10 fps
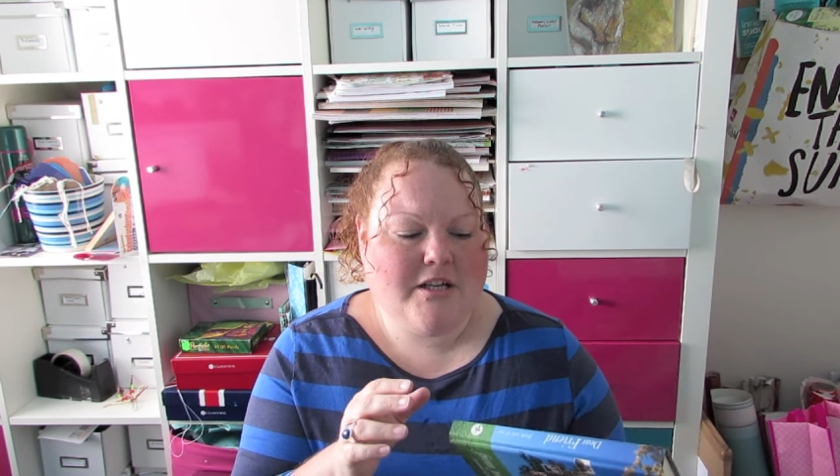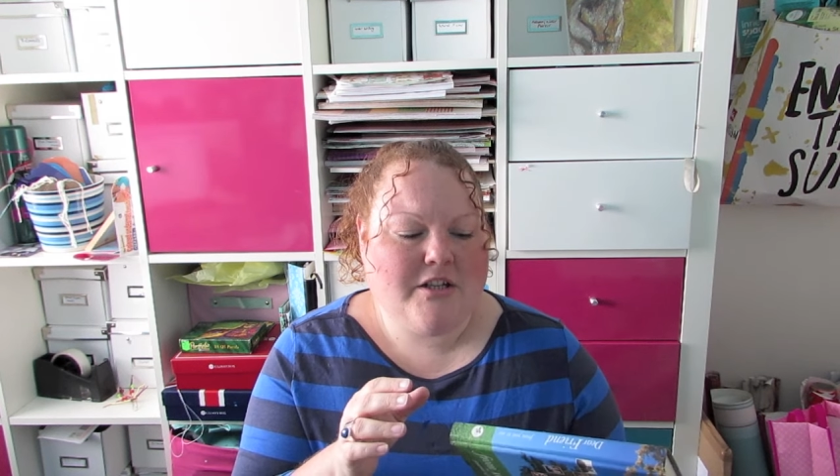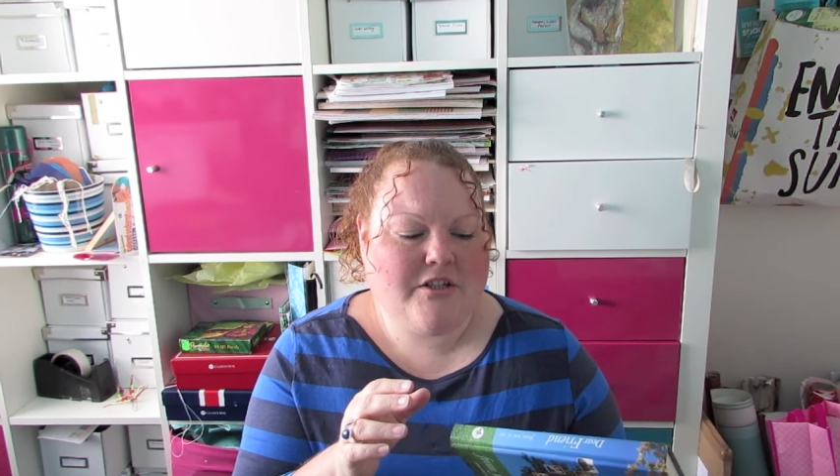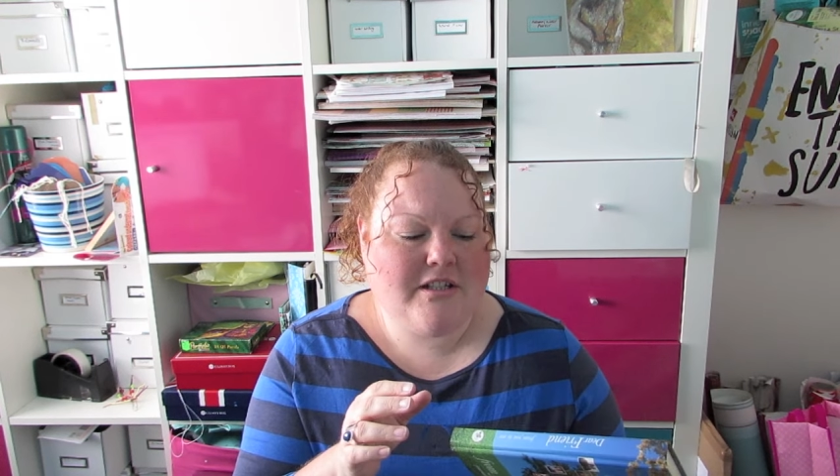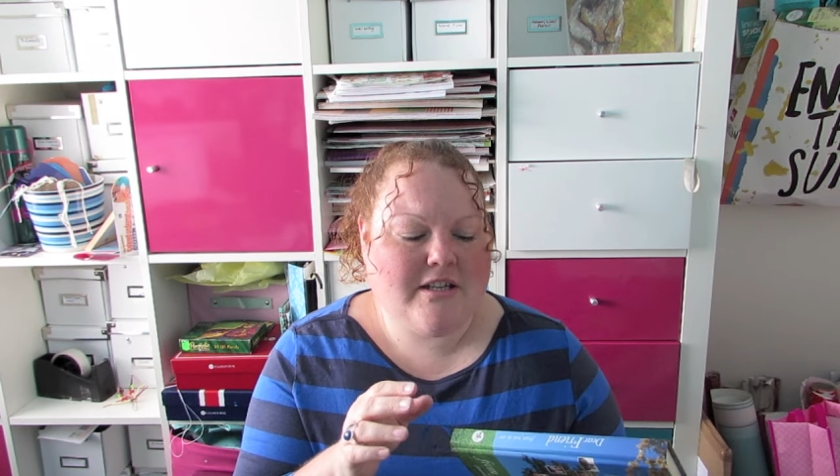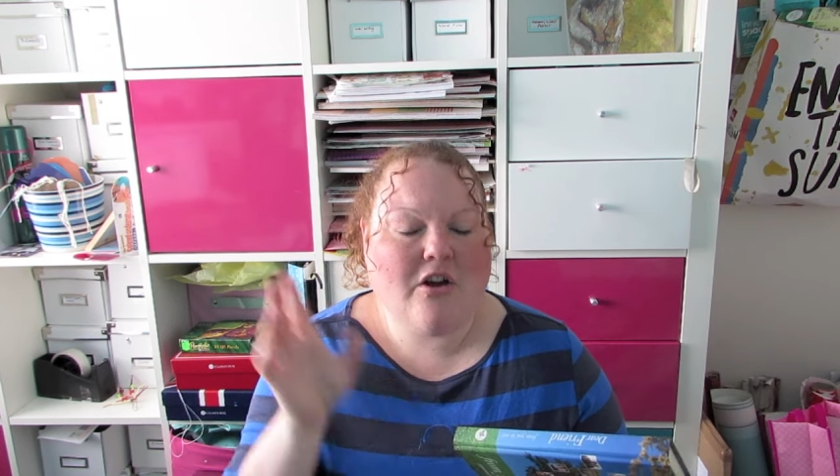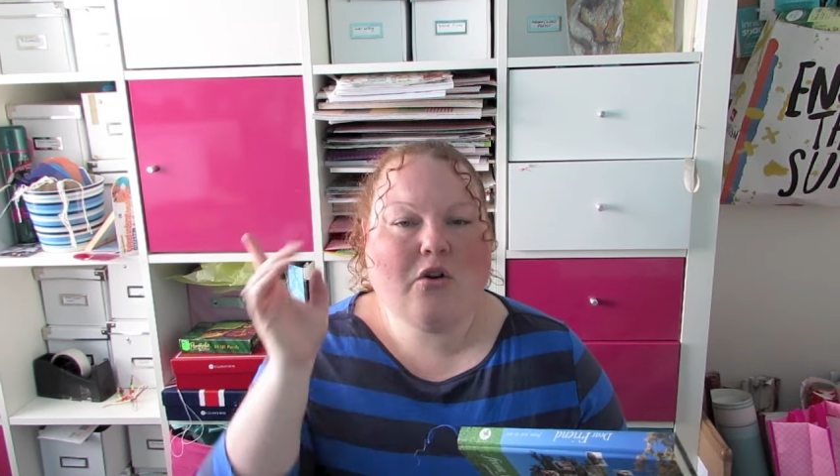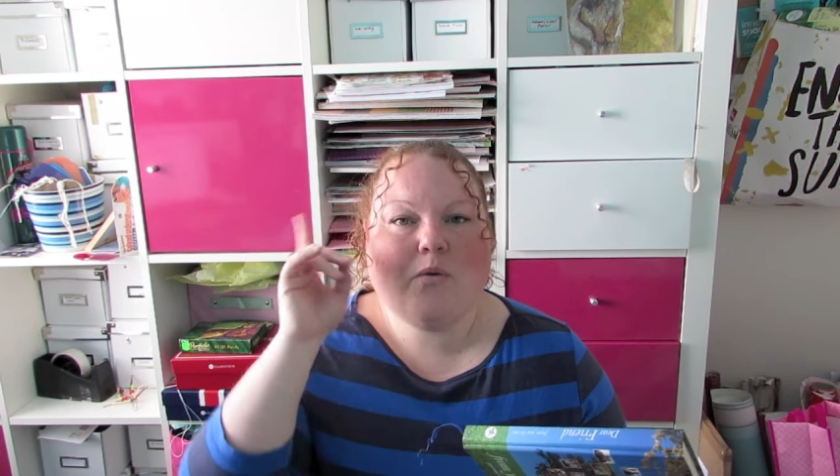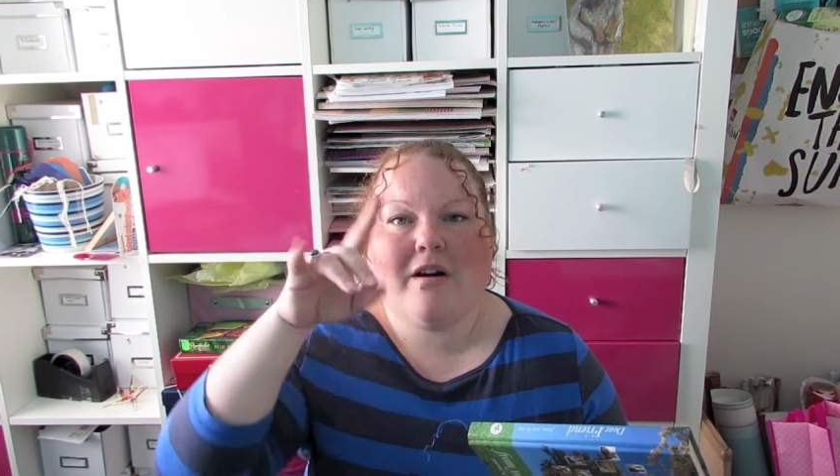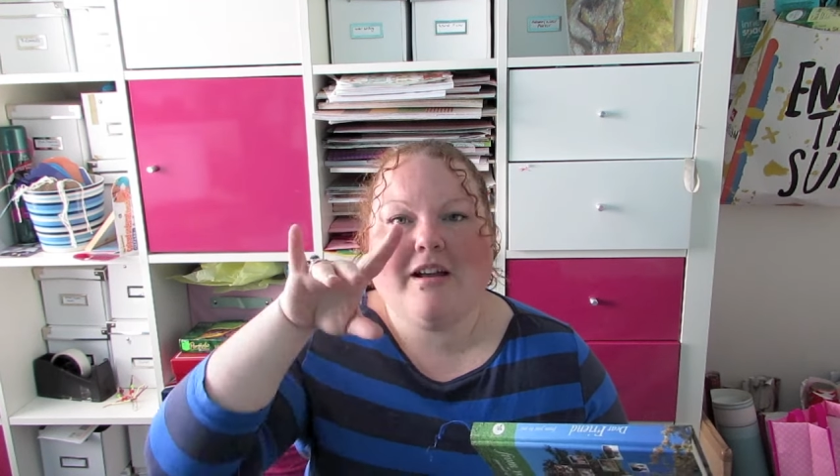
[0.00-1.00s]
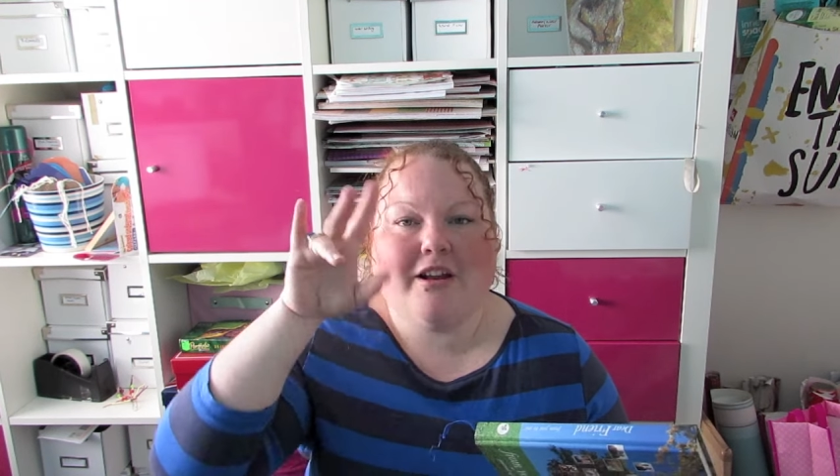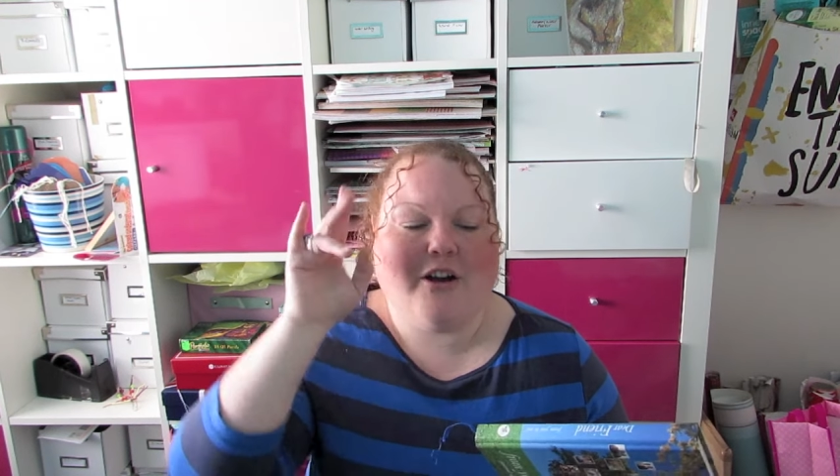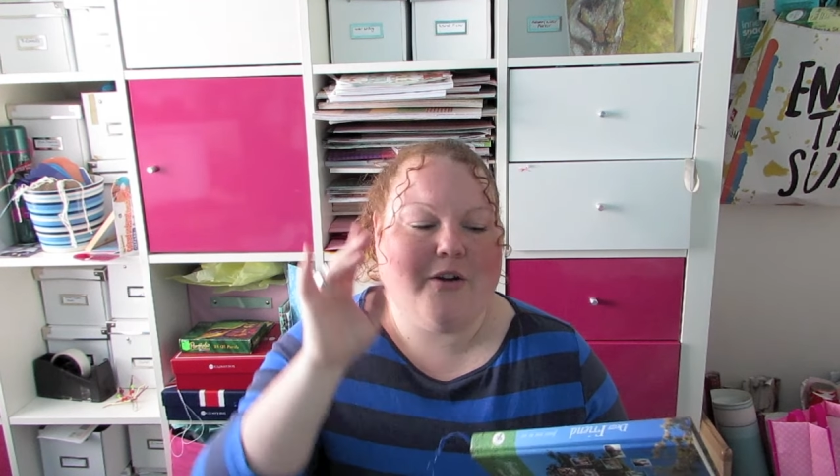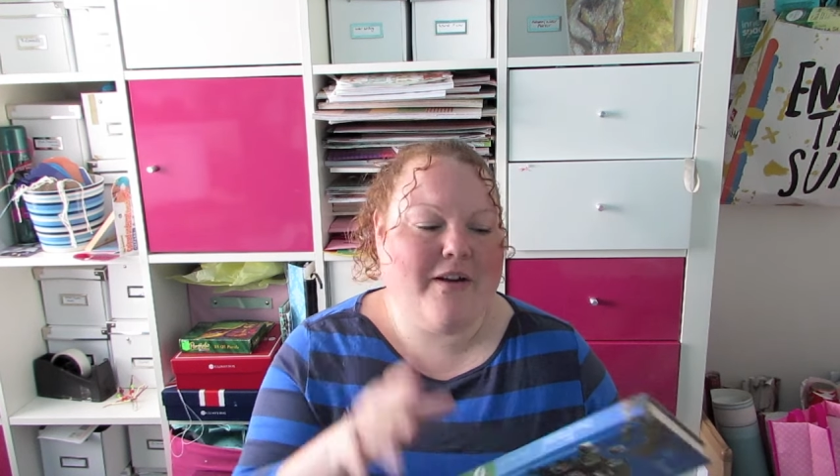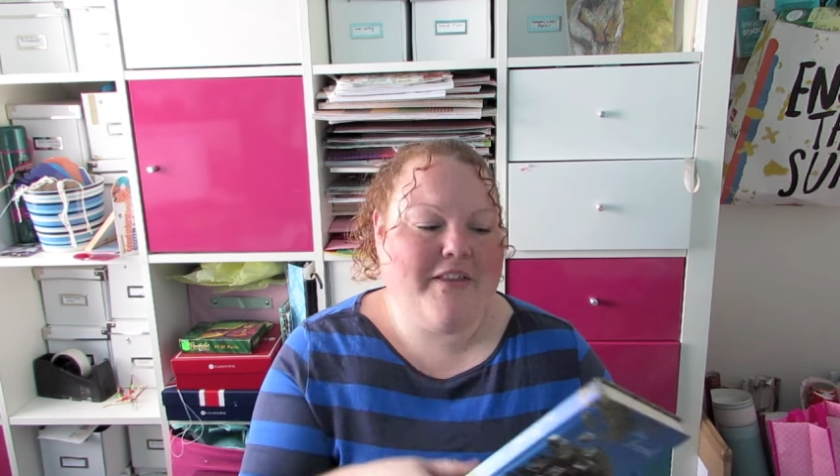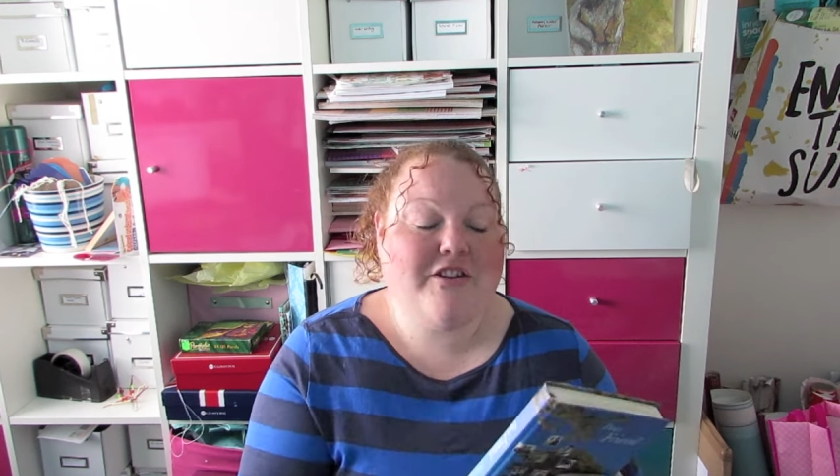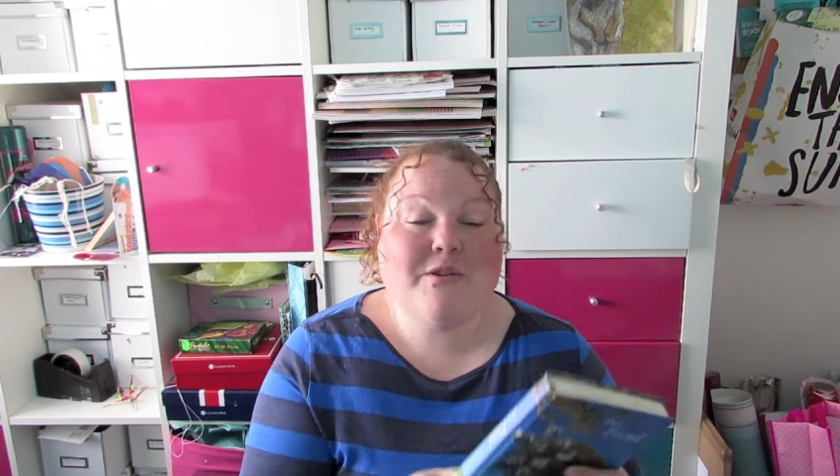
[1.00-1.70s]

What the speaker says: she said, oh, I know, and then